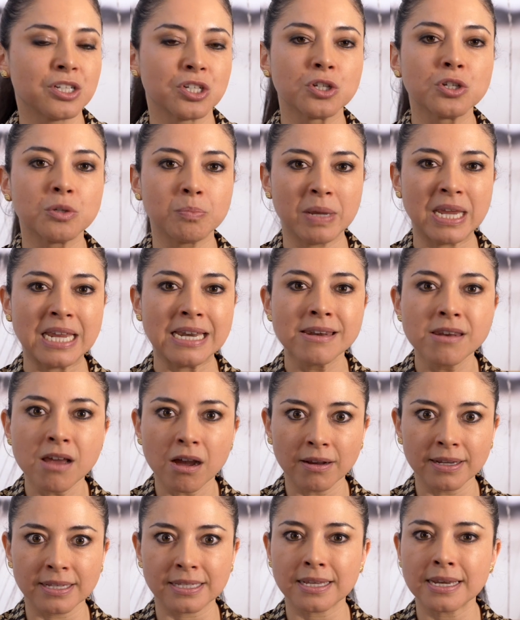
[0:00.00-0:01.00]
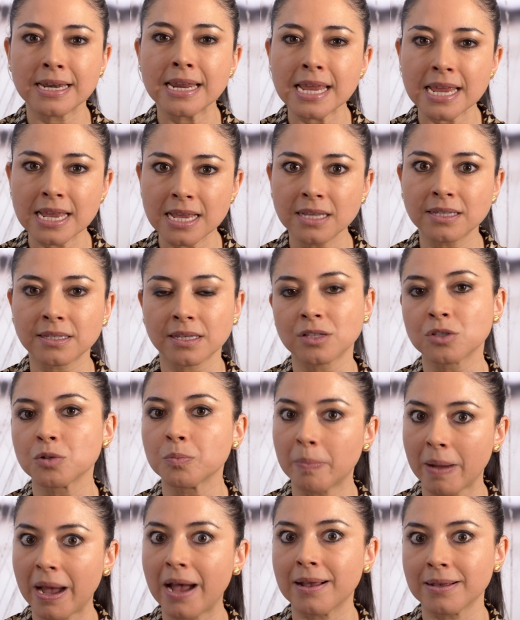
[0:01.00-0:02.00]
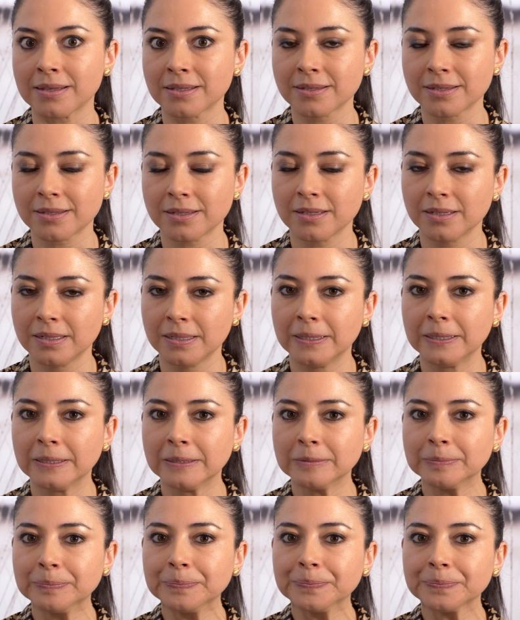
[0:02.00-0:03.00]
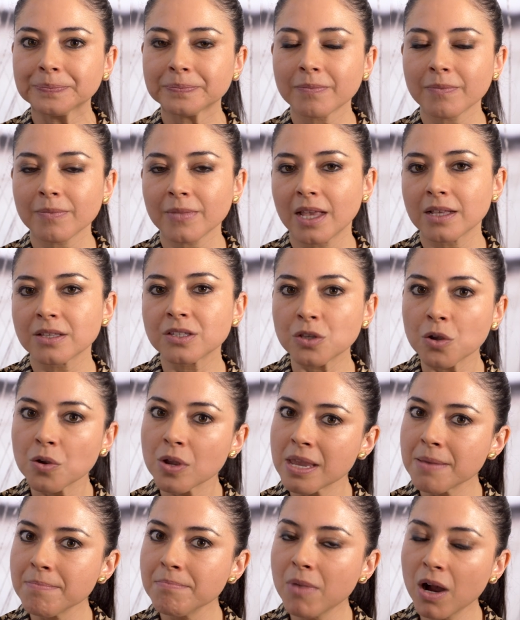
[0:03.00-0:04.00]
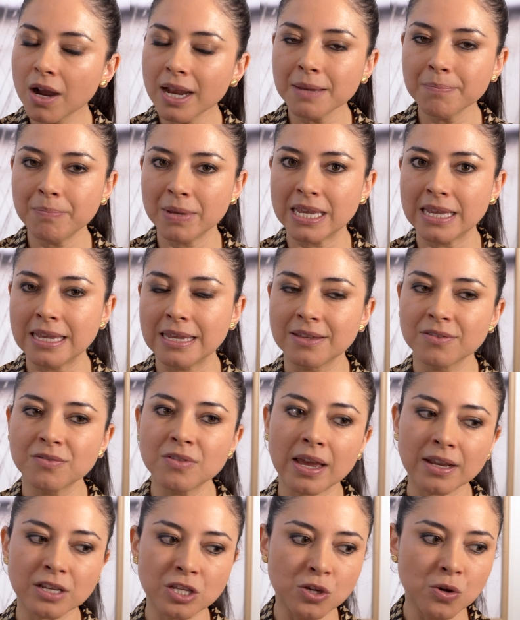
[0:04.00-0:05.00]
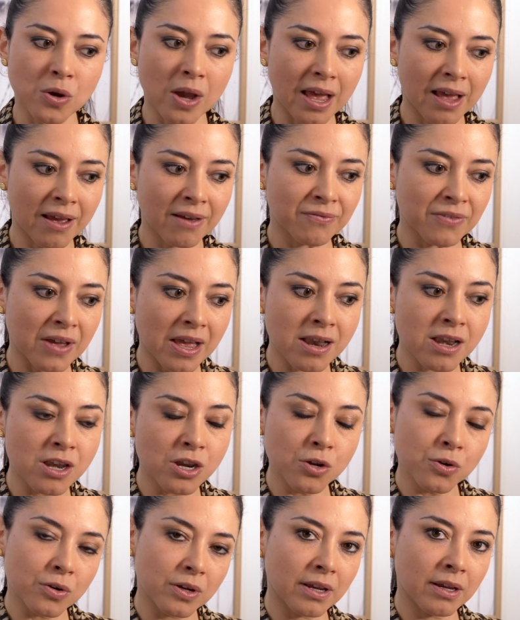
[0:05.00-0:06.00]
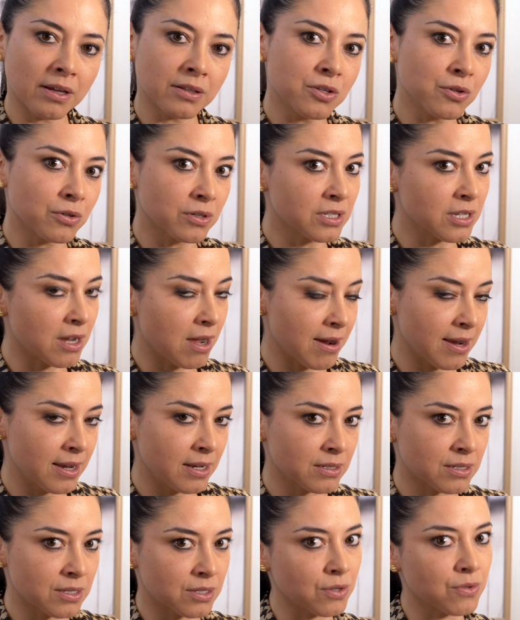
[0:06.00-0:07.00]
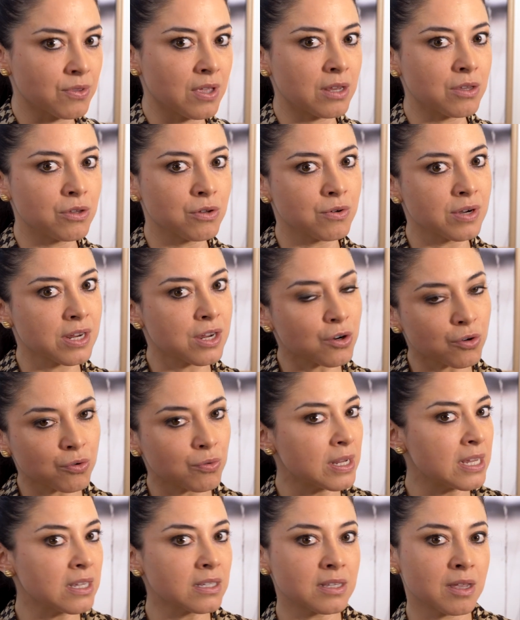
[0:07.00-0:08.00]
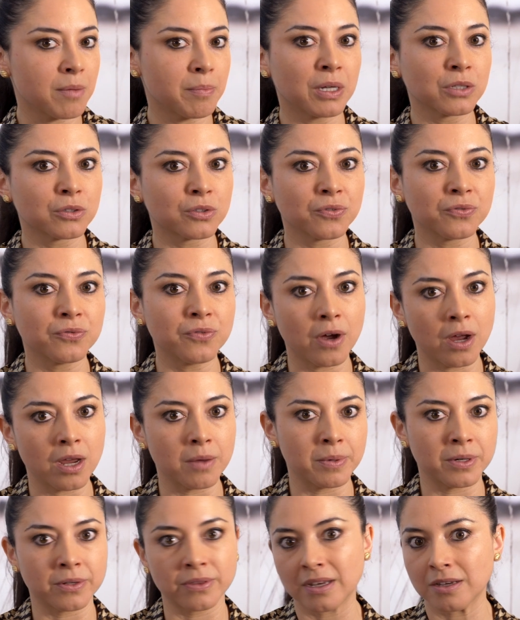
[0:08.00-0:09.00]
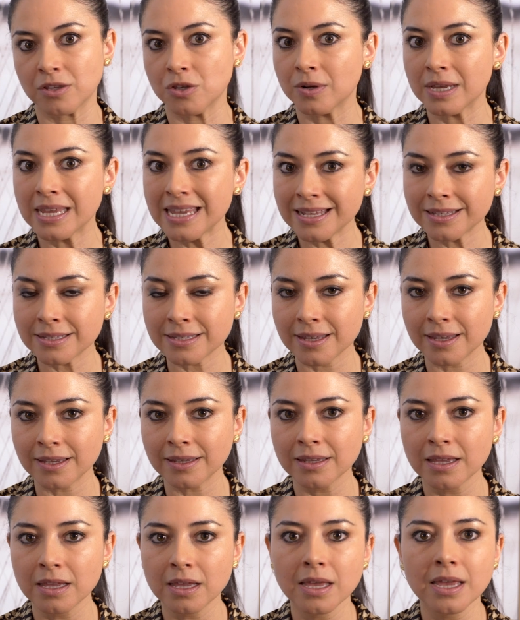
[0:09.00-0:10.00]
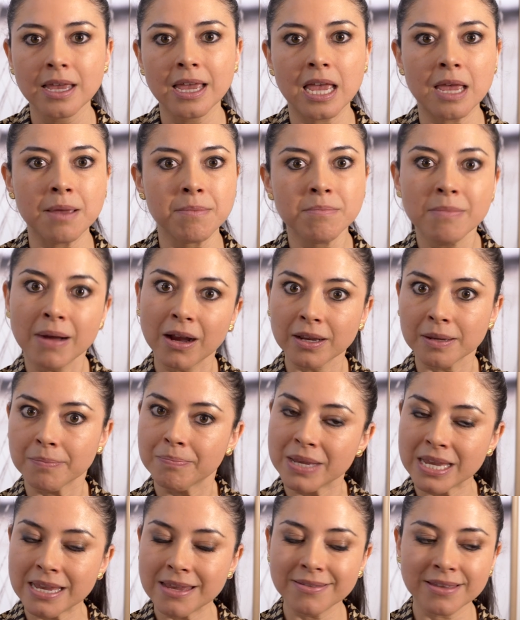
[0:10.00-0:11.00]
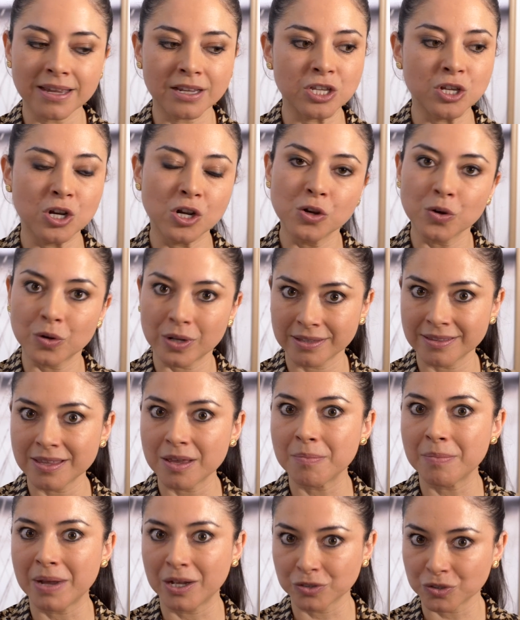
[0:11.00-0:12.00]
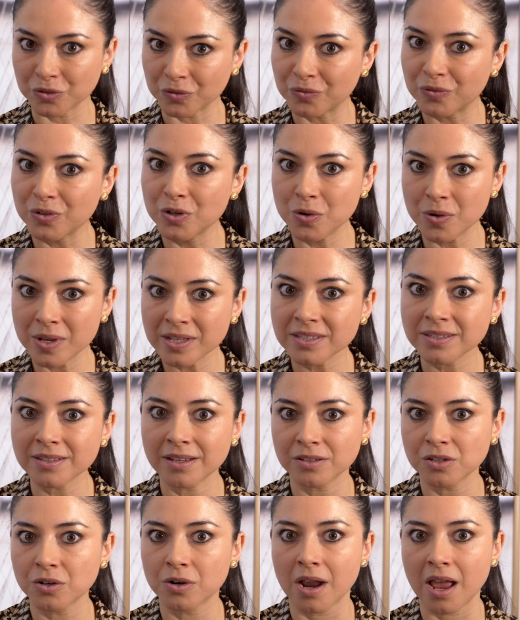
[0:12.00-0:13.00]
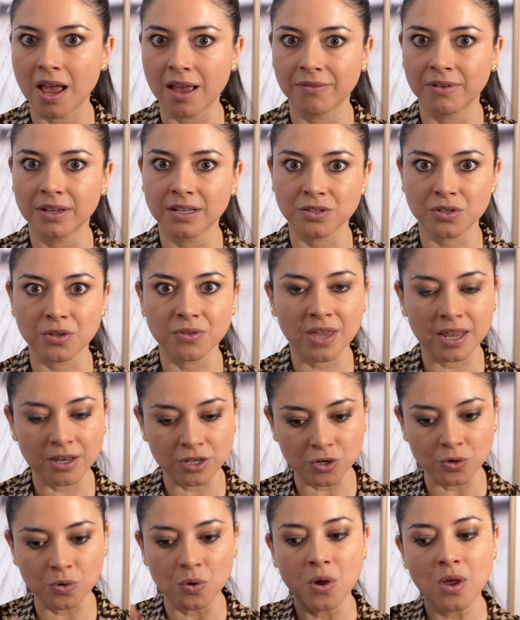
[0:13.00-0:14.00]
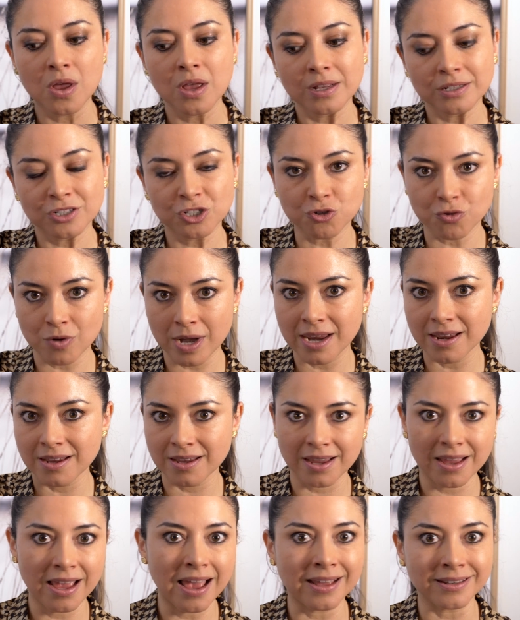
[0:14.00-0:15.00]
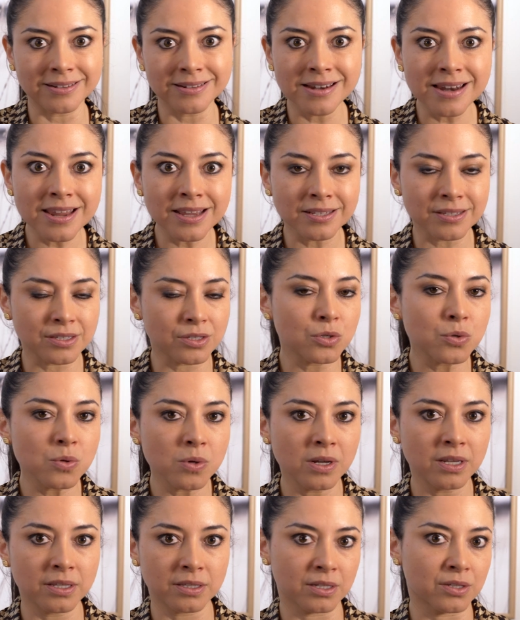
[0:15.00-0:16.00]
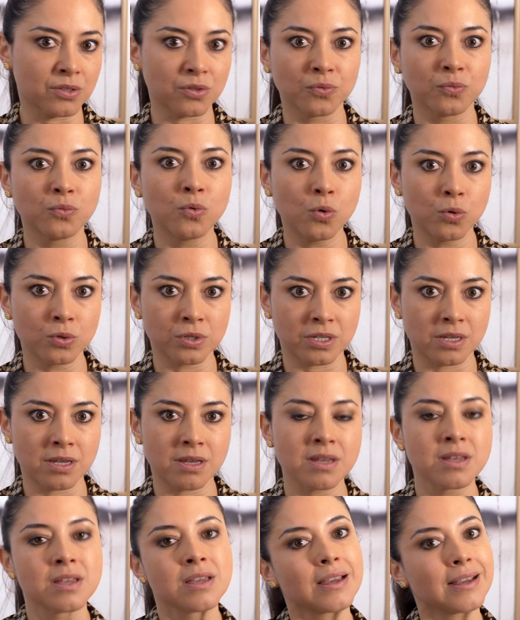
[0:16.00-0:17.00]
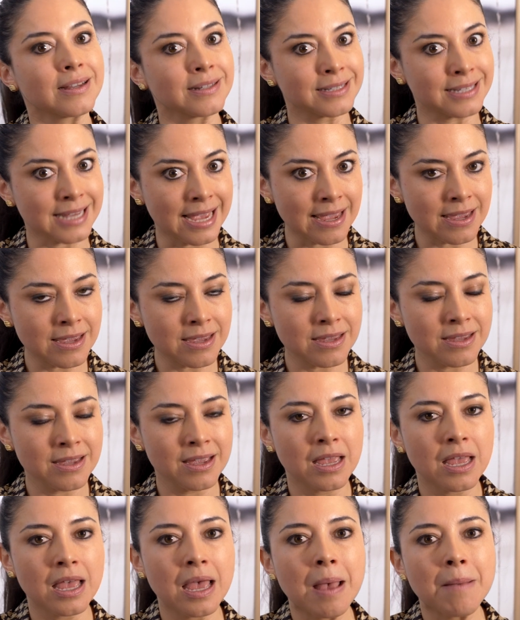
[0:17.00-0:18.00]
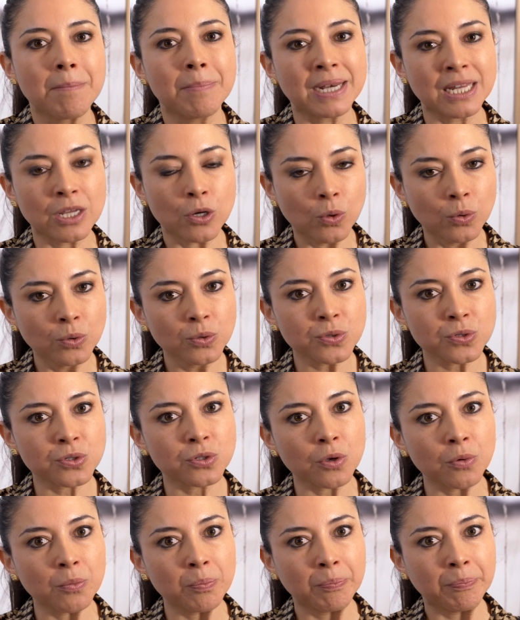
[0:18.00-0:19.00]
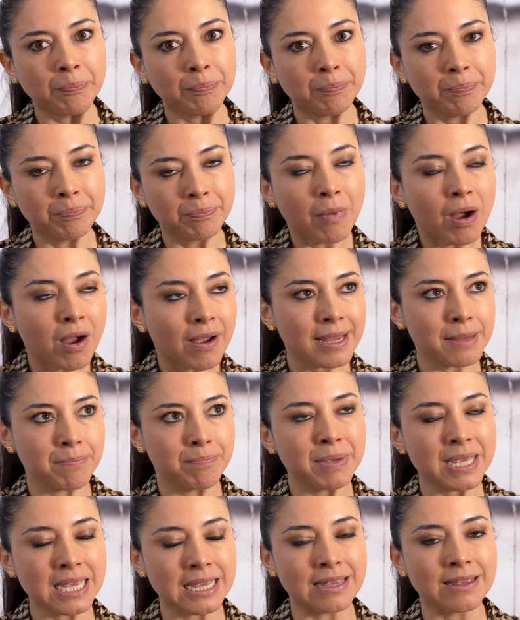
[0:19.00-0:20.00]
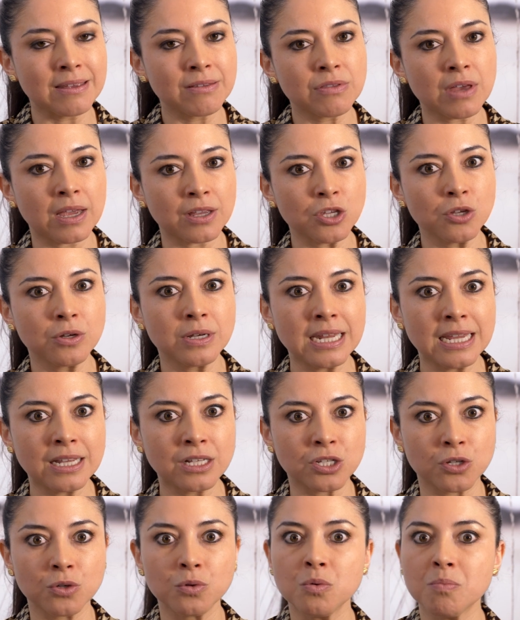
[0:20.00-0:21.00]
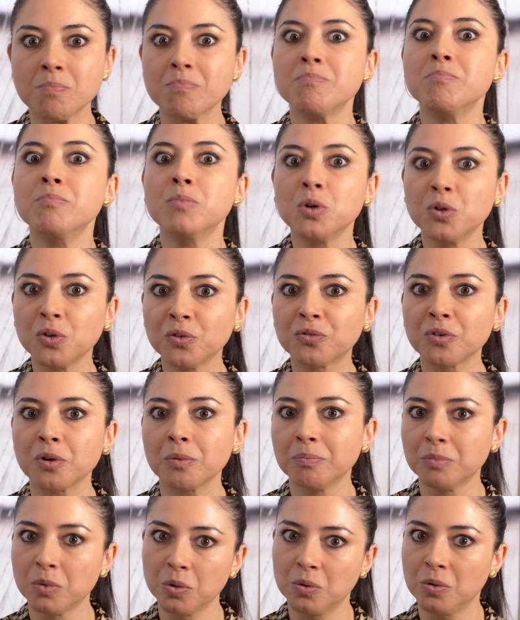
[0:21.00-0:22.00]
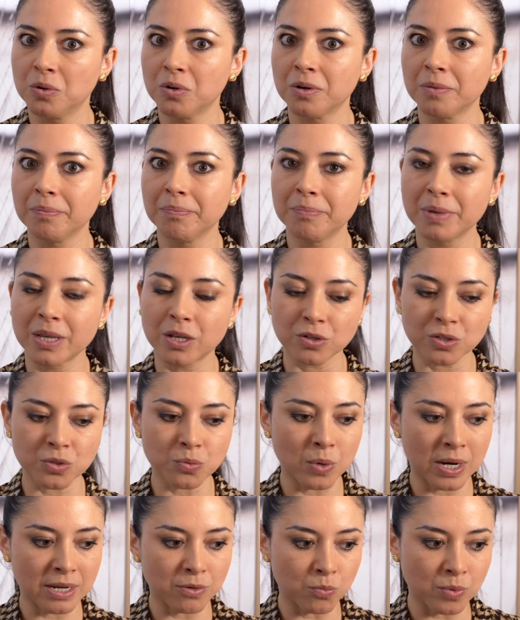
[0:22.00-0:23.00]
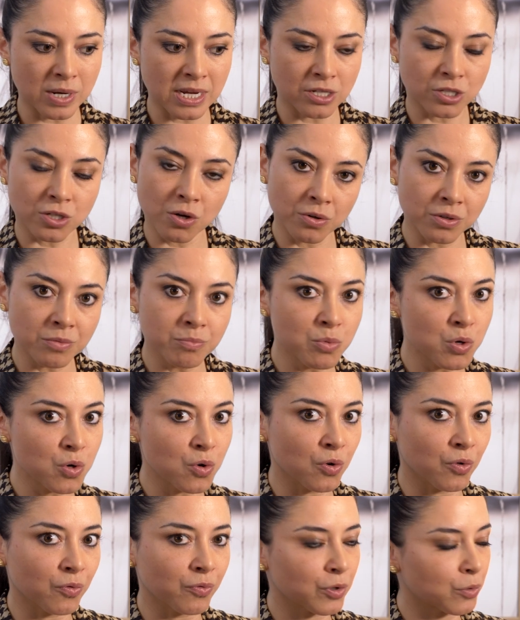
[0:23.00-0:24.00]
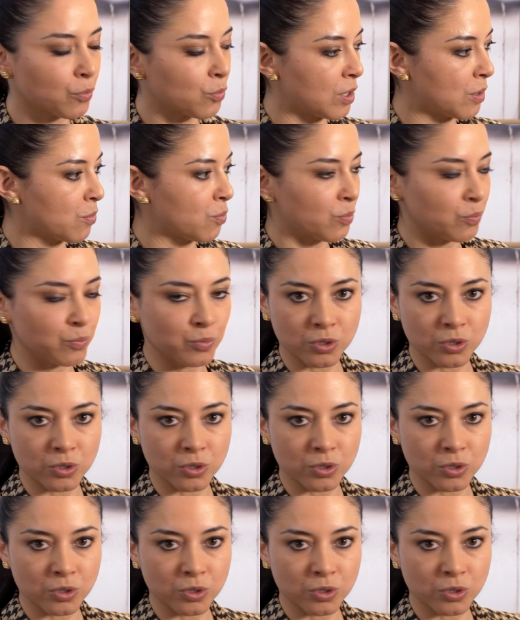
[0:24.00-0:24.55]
should be nice and easy to pass. So it might be that you have a look at your diet, so then you increase the amount of fiber that you're eating. It might be that you look at the amount of fluids that you're having, so then you drink at least 2 liters of water a day. But it also might be that you need to move more, because when we don't move and we